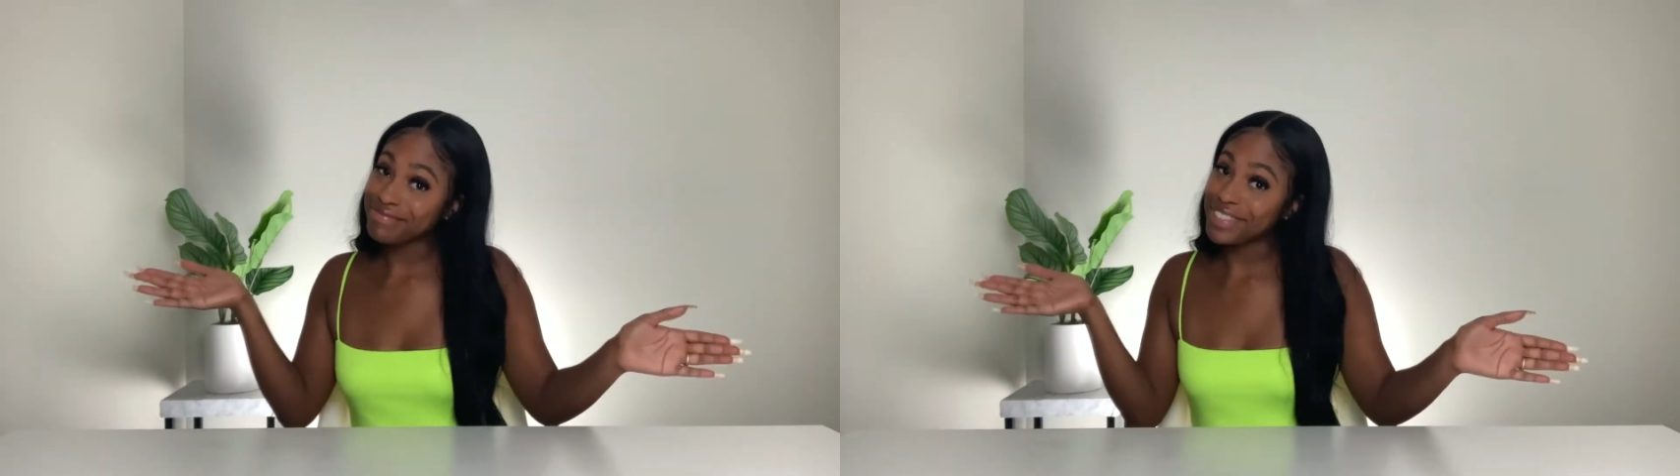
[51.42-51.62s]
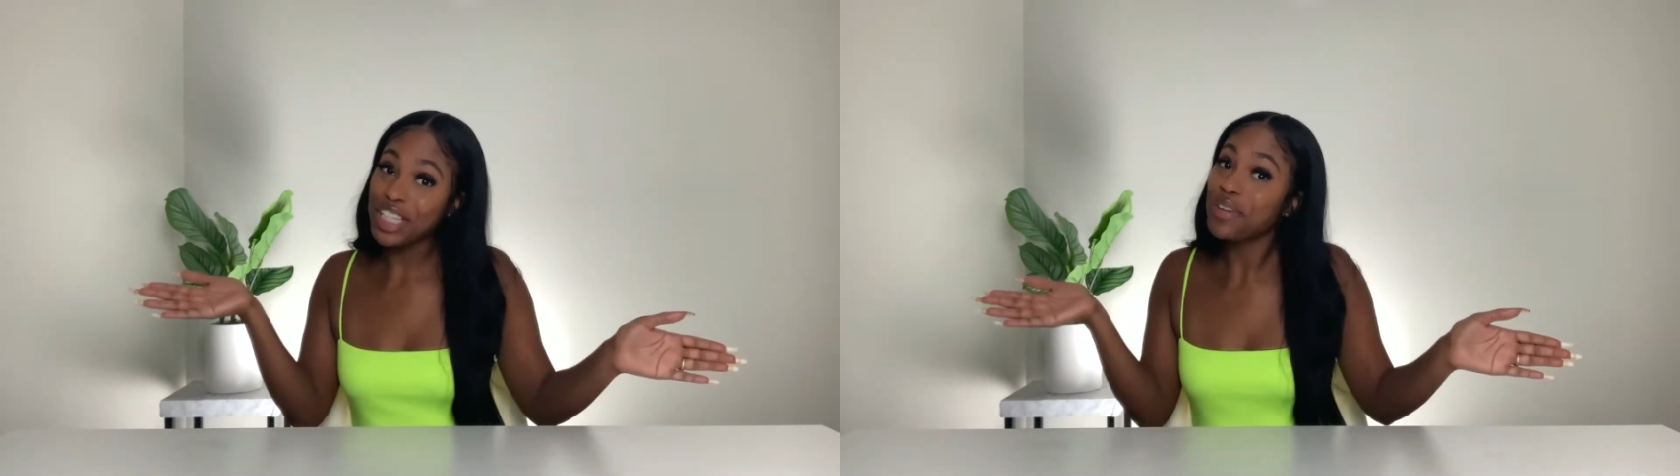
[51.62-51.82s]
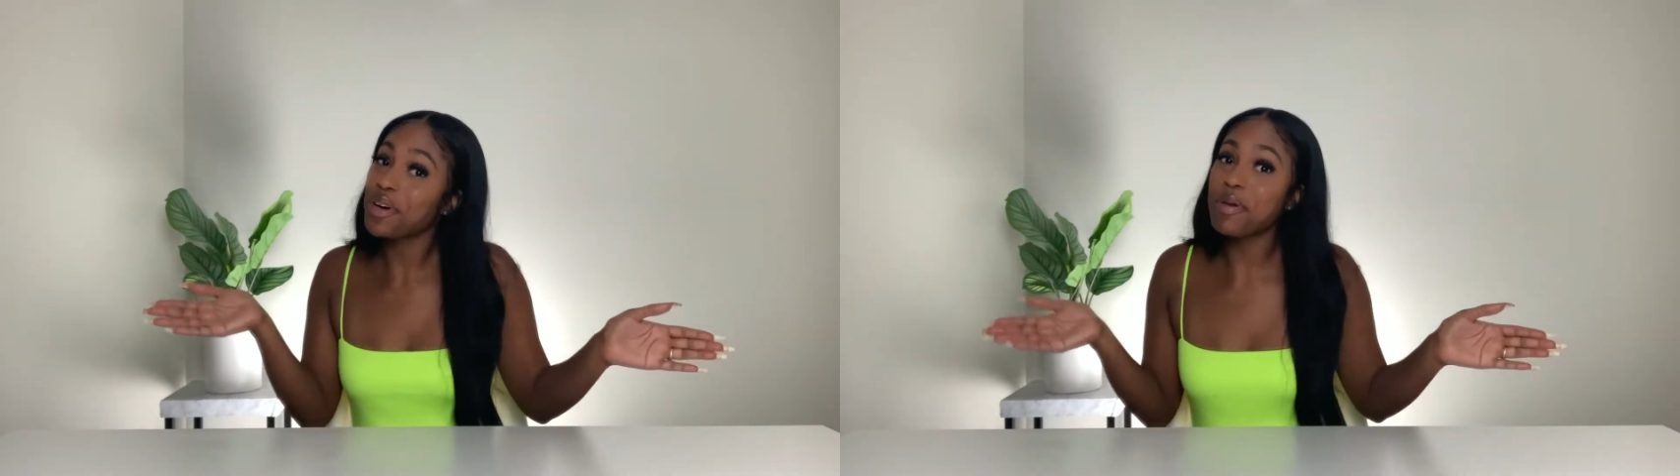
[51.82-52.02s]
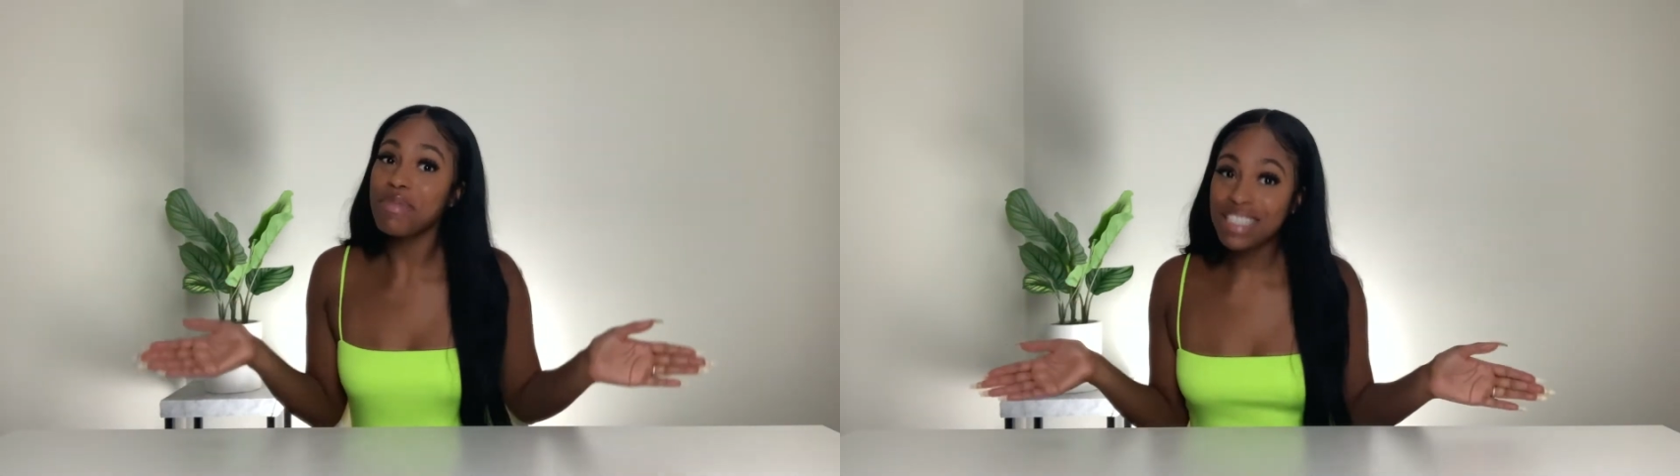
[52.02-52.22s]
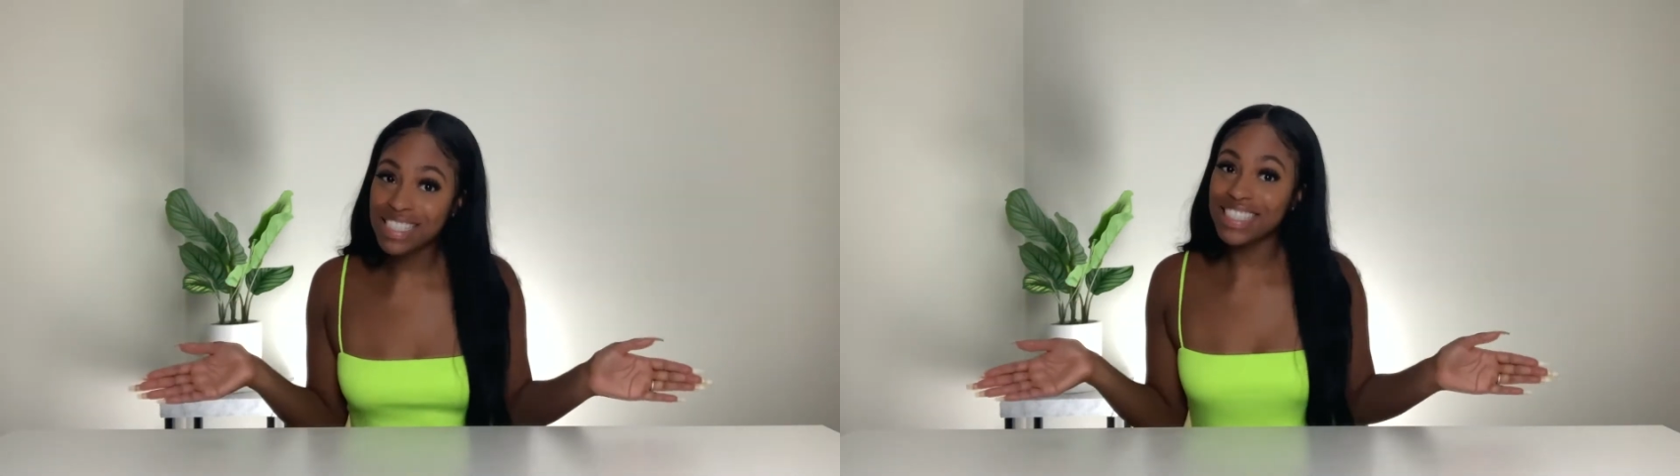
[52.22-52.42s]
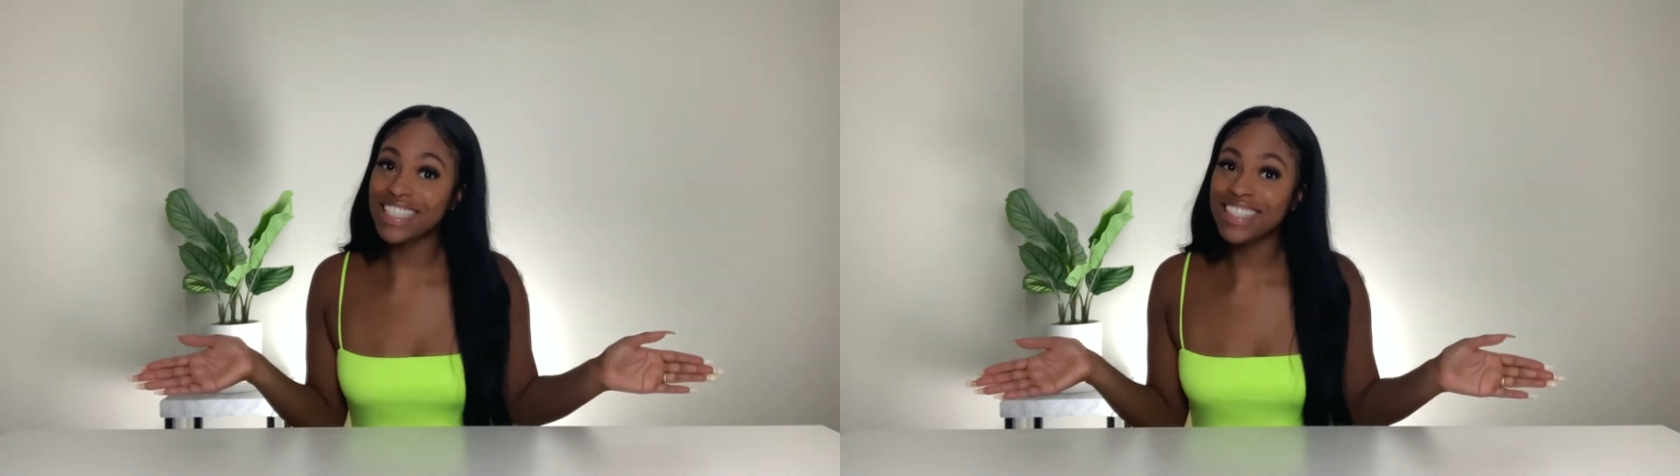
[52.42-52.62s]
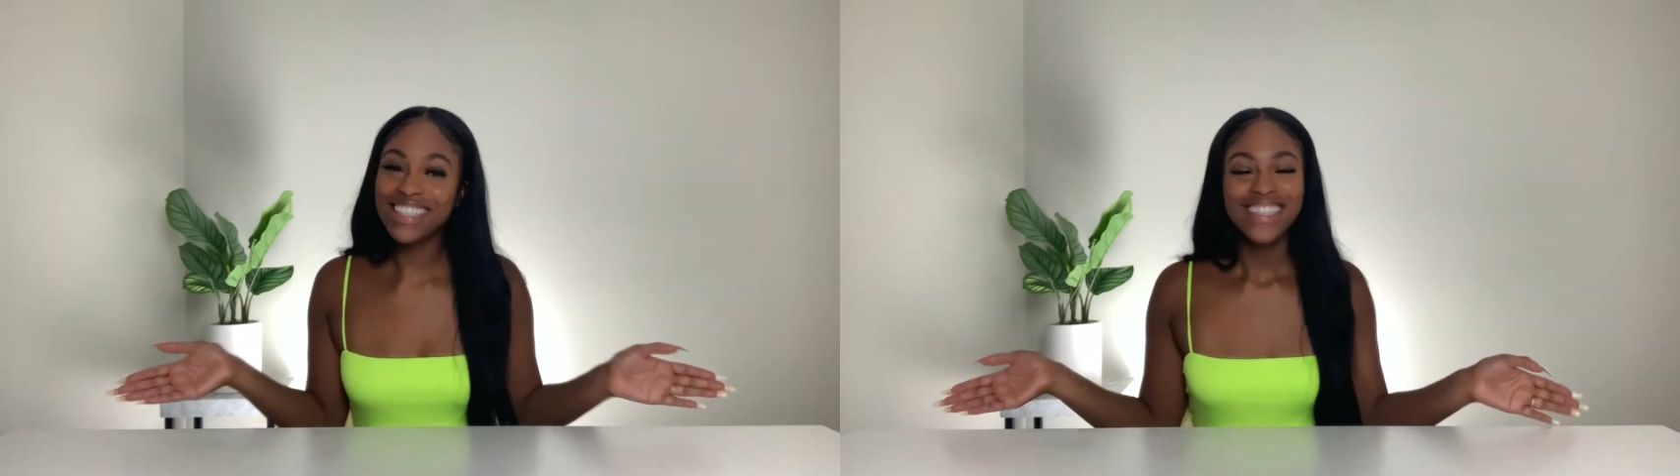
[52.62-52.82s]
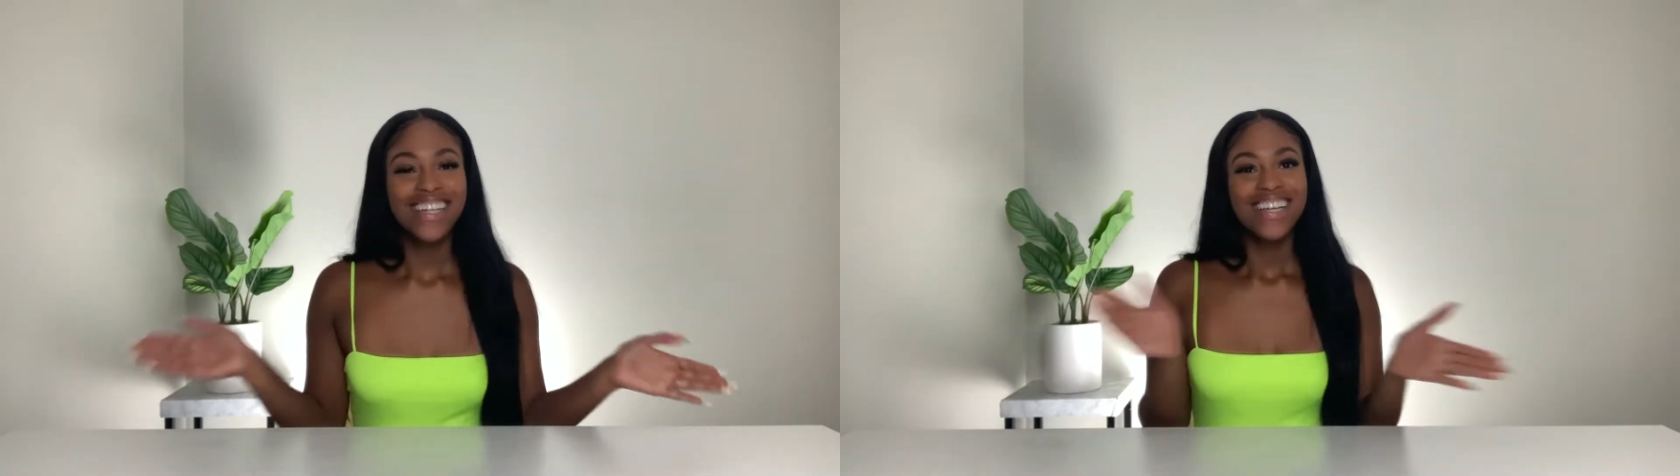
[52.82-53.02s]
You don't want to miss none.
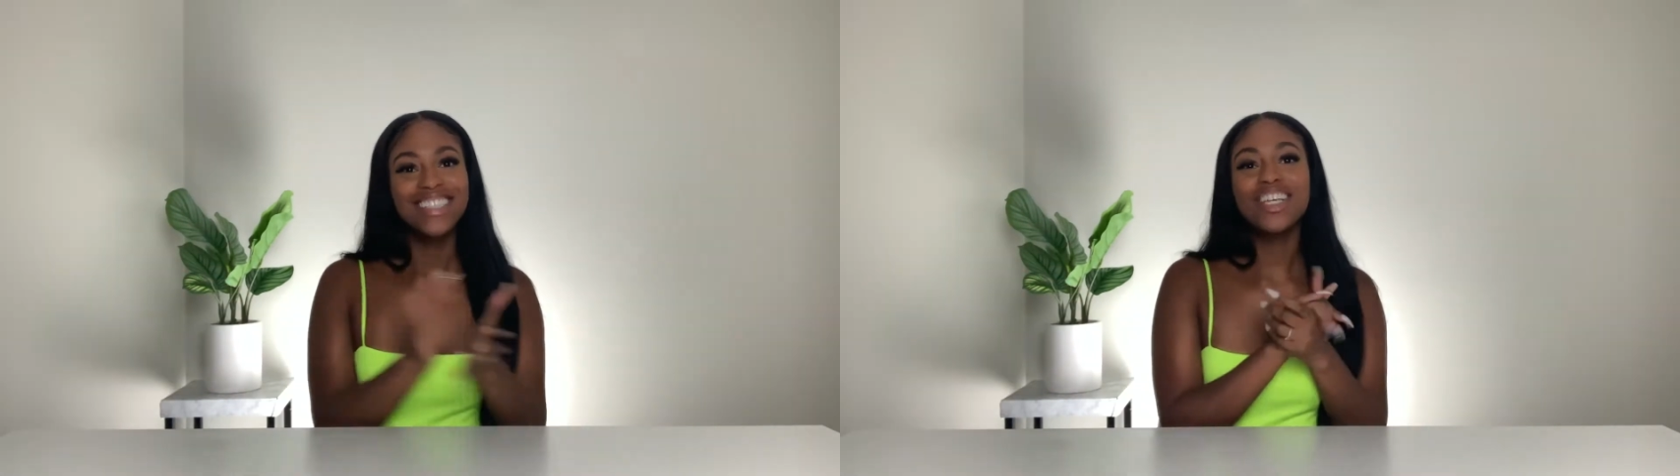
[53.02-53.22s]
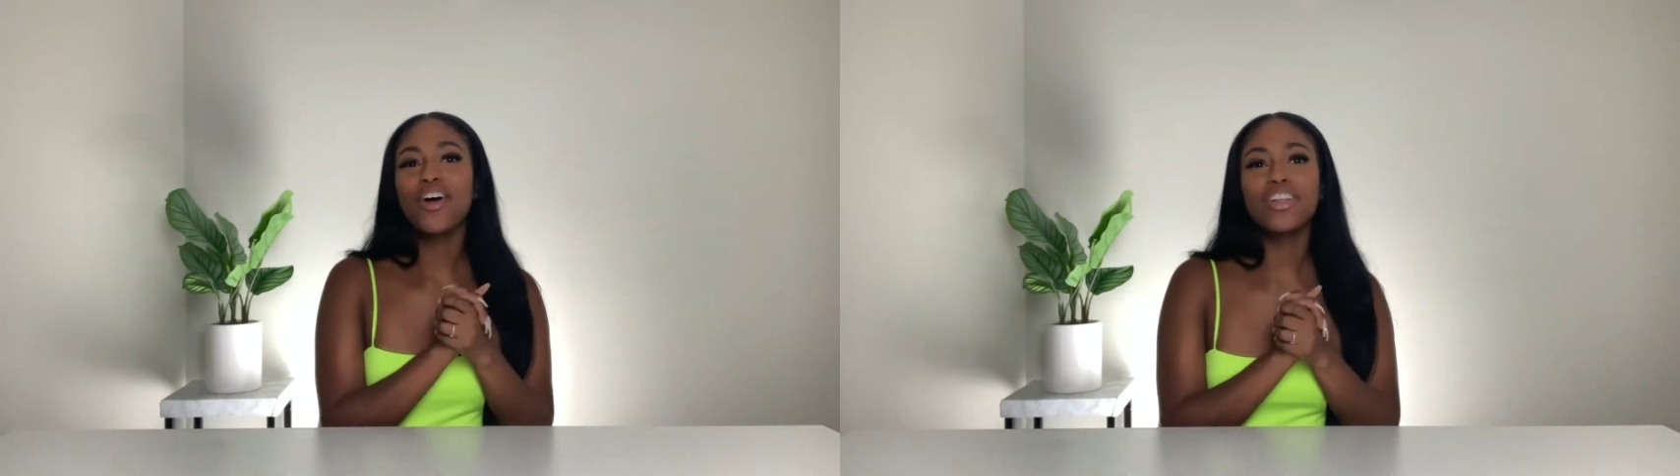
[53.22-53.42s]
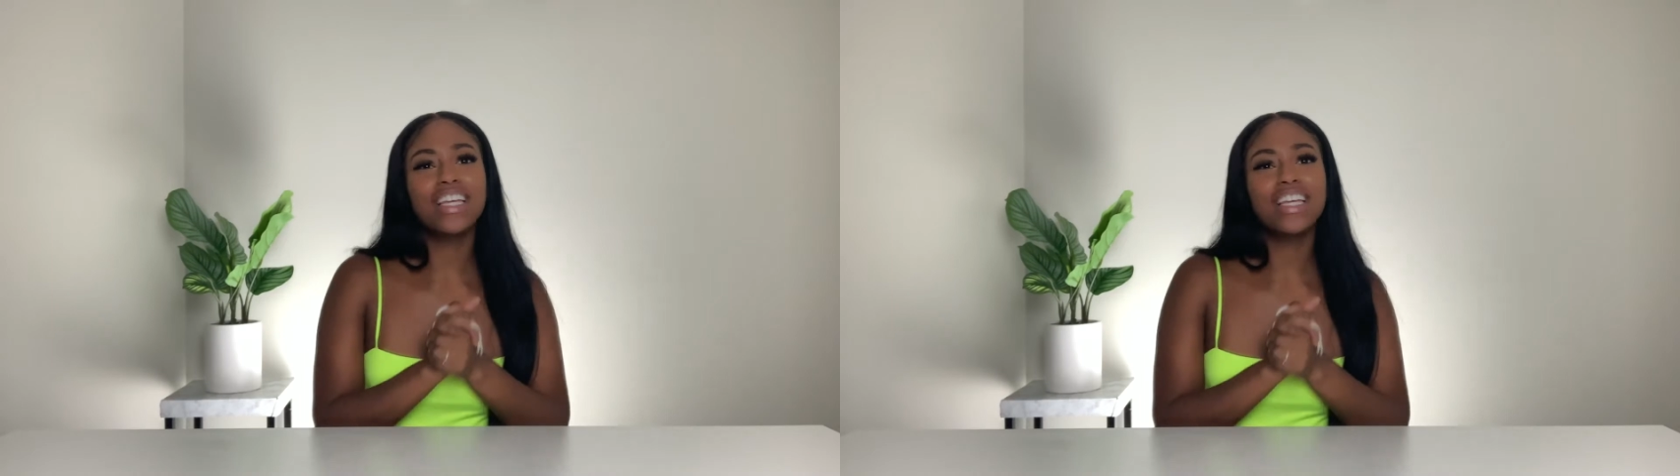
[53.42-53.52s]
So